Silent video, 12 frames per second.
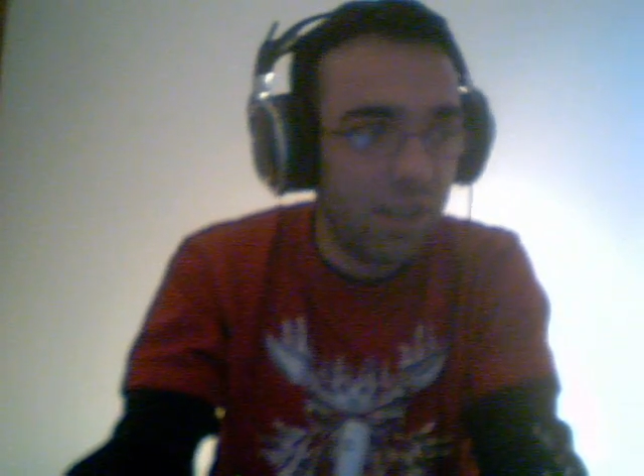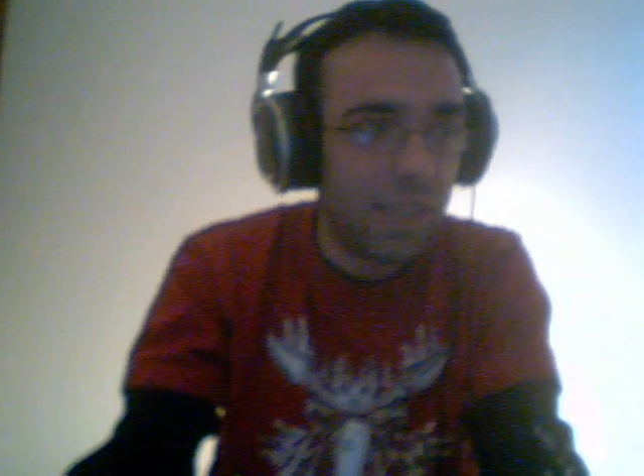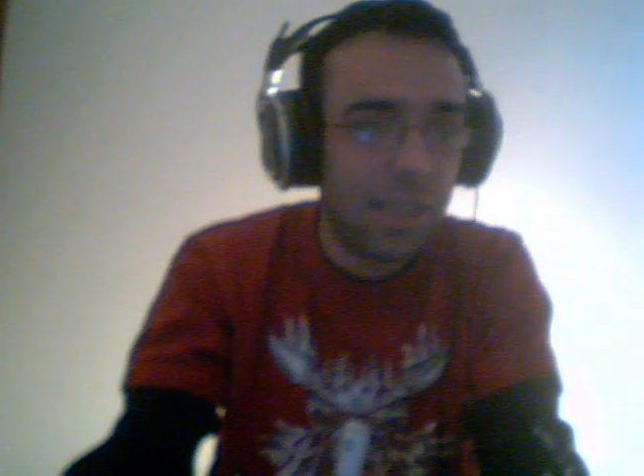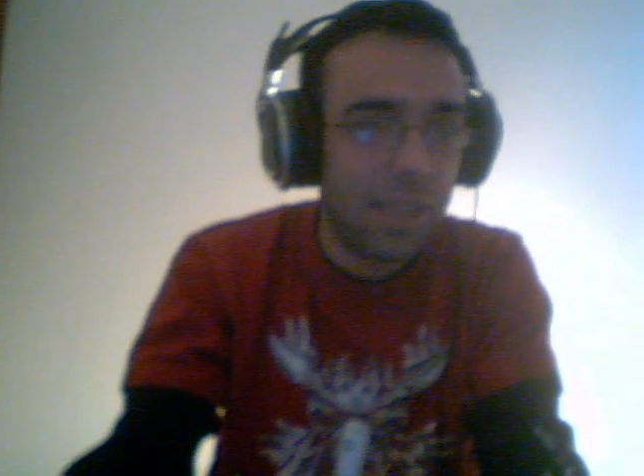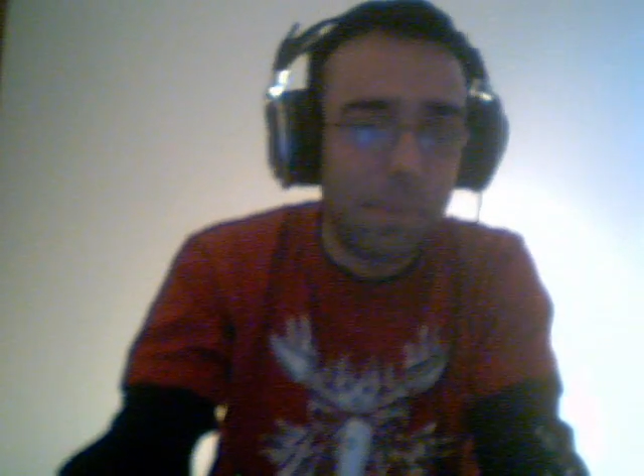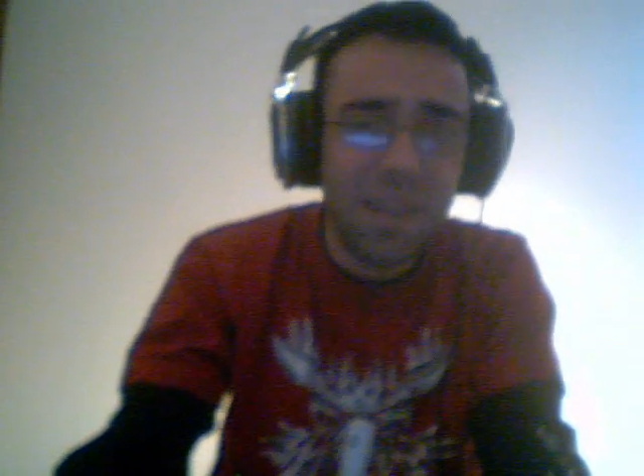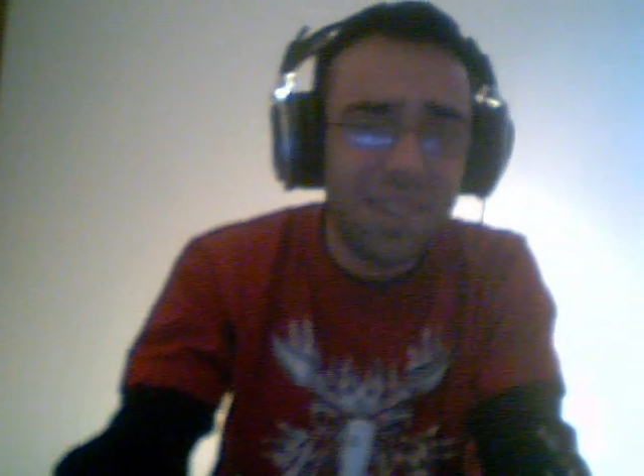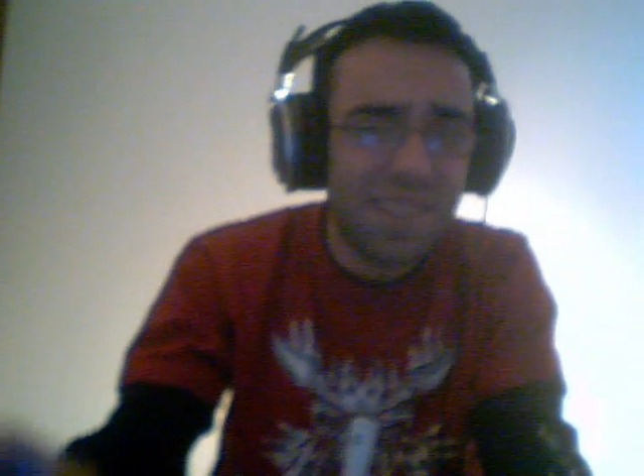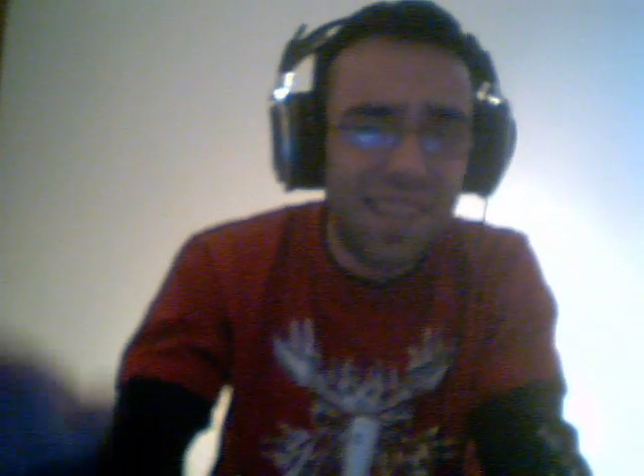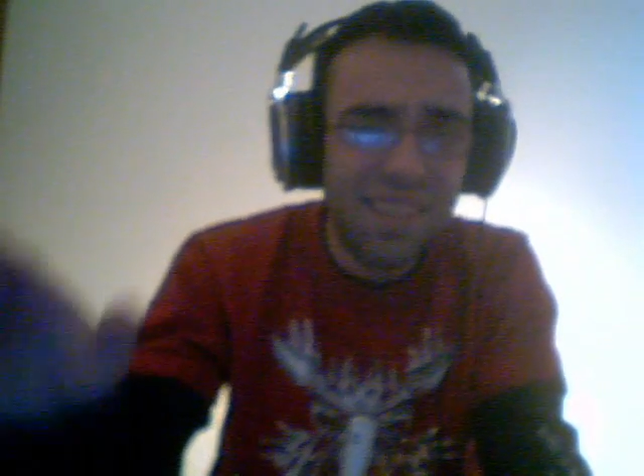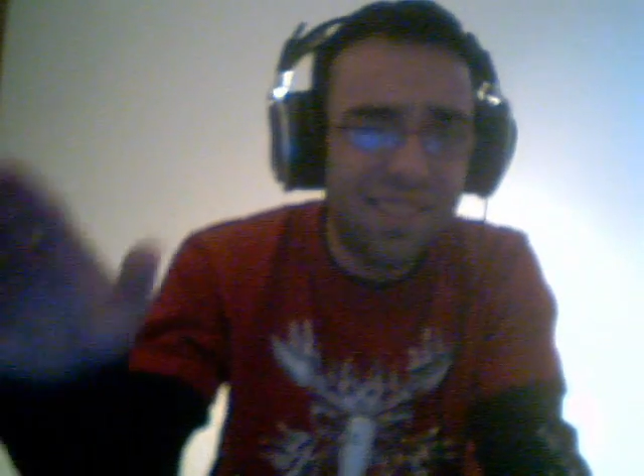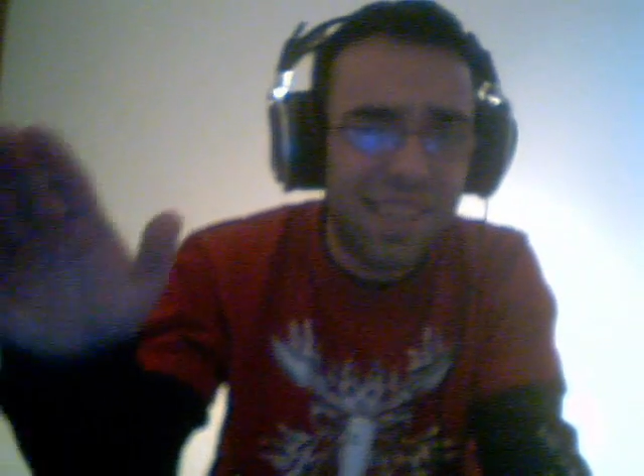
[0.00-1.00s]
I'm not saying these
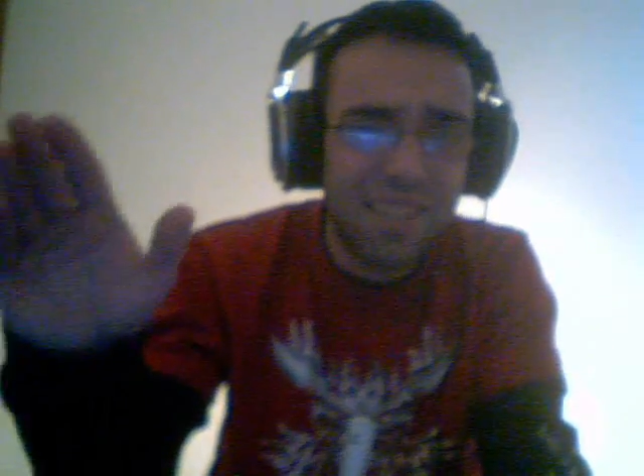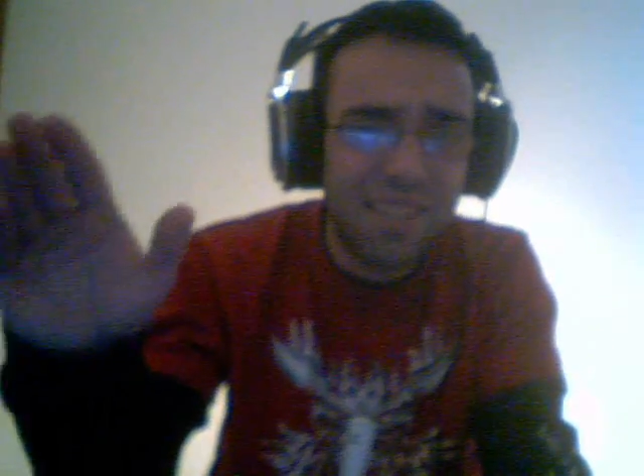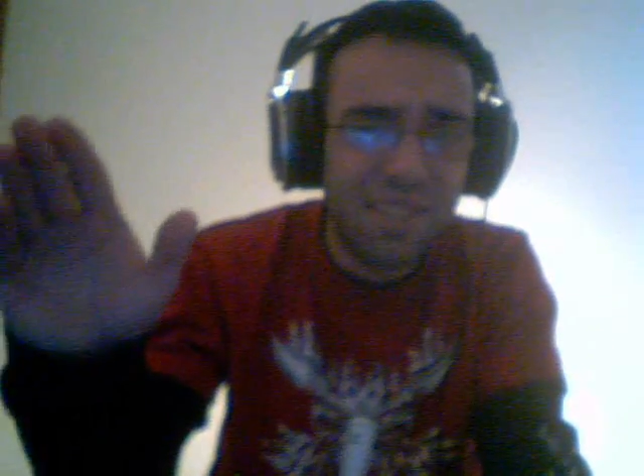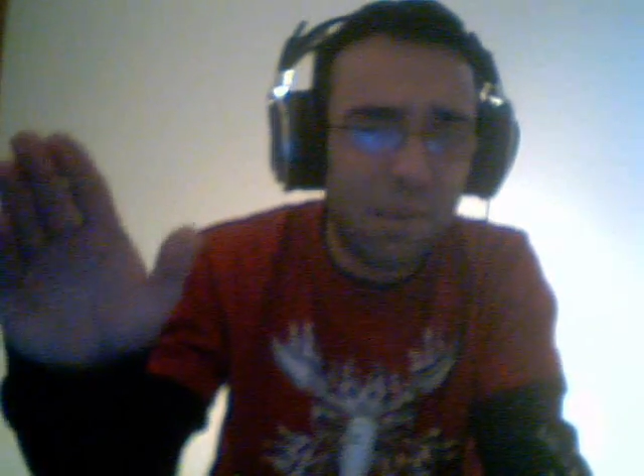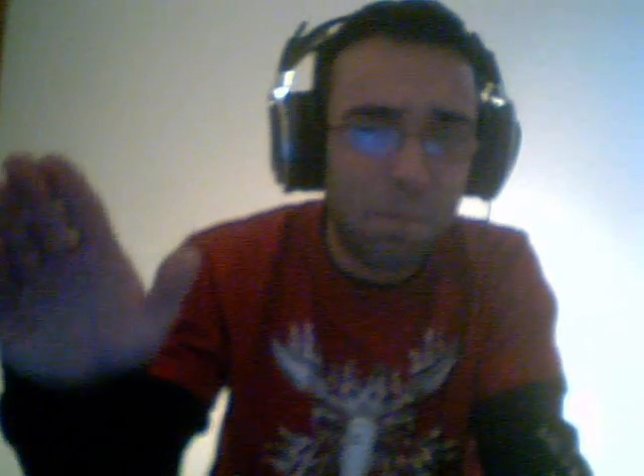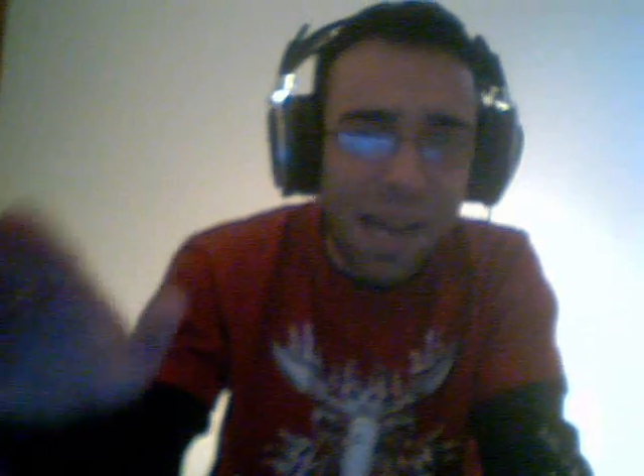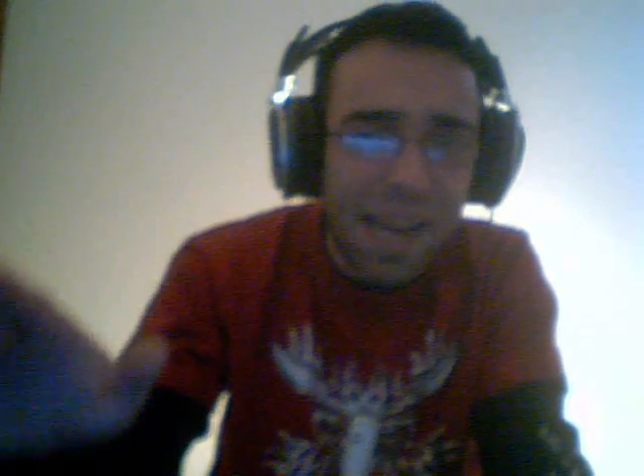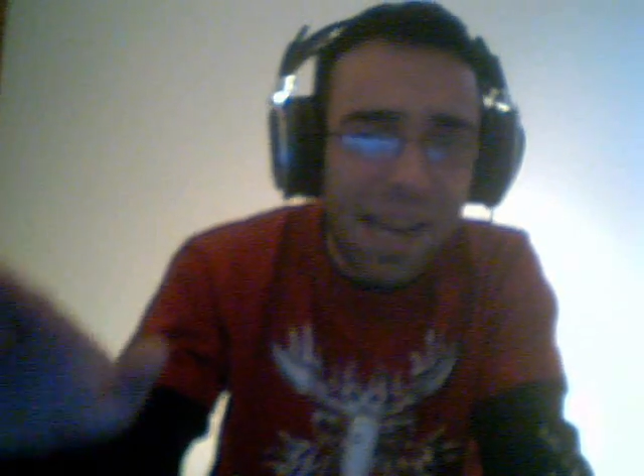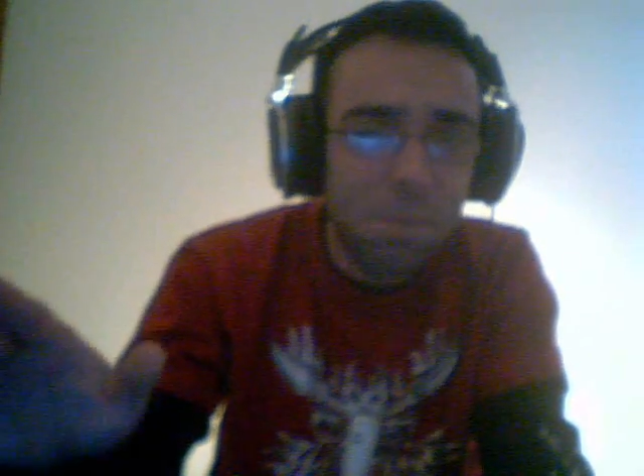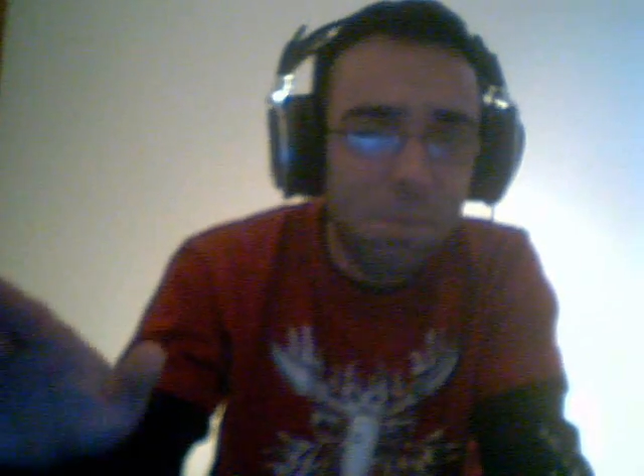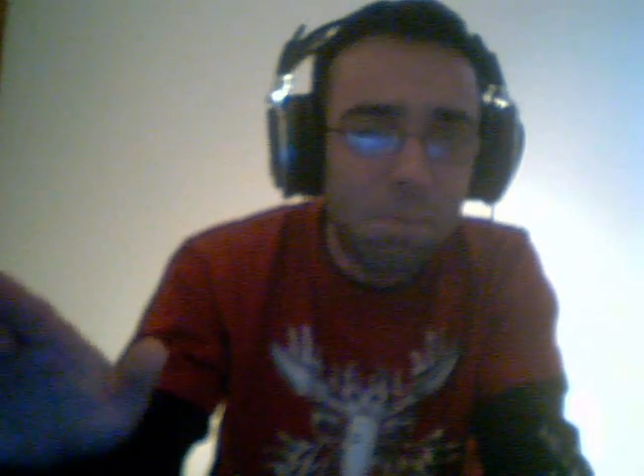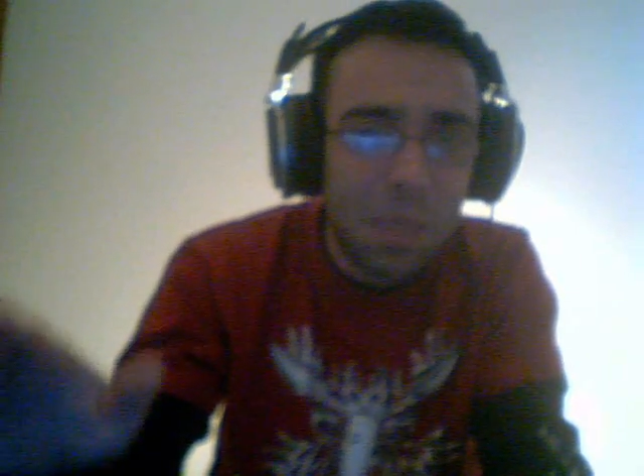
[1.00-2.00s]
guys are bad
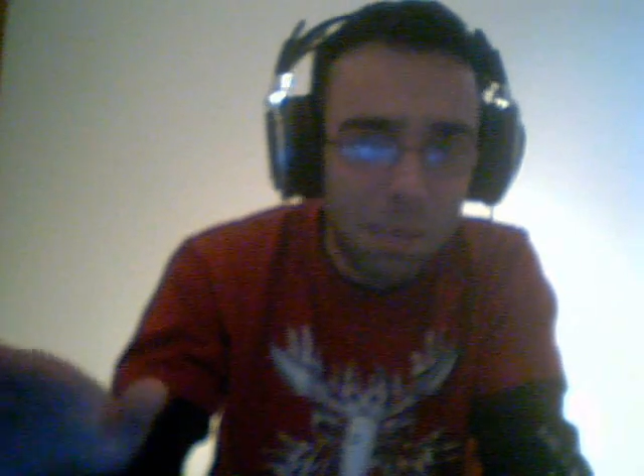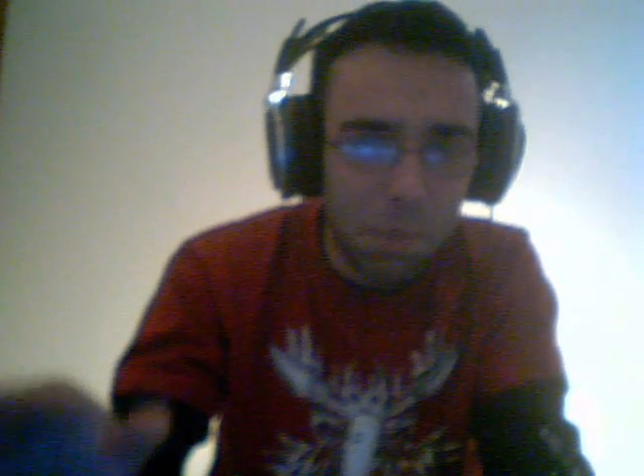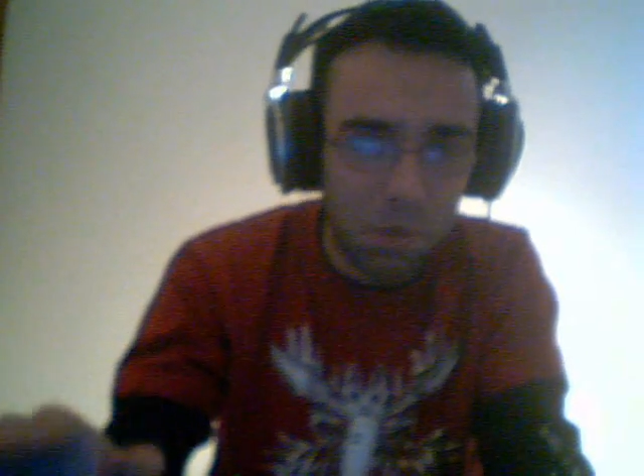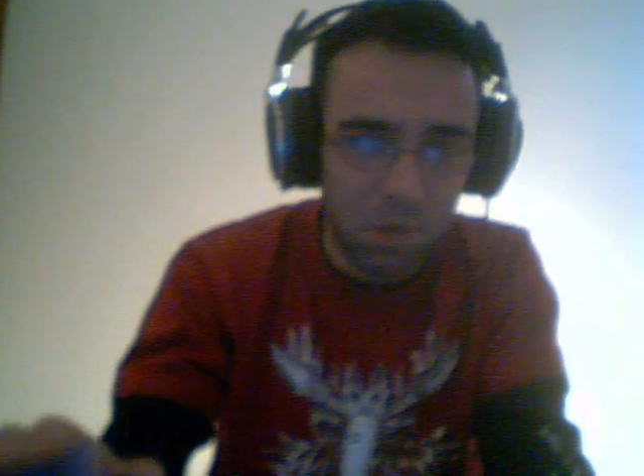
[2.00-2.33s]
people.